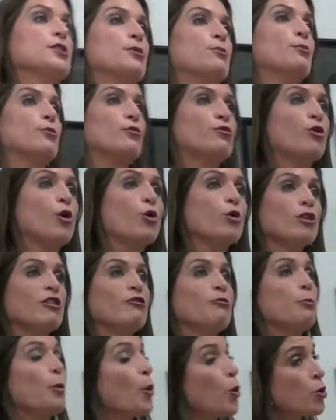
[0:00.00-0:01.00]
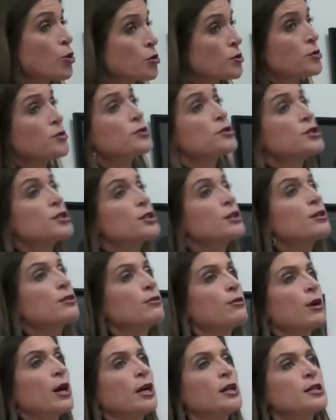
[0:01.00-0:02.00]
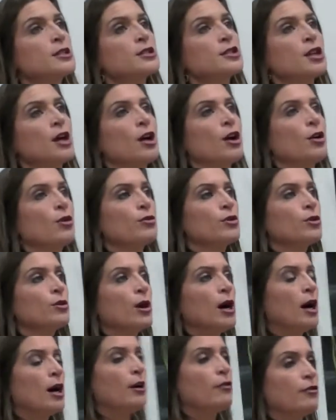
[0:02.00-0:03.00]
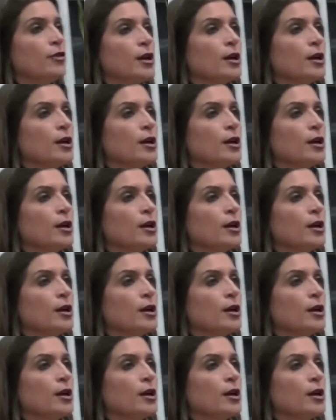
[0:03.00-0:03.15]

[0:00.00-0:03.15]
the role of borders, right? So you have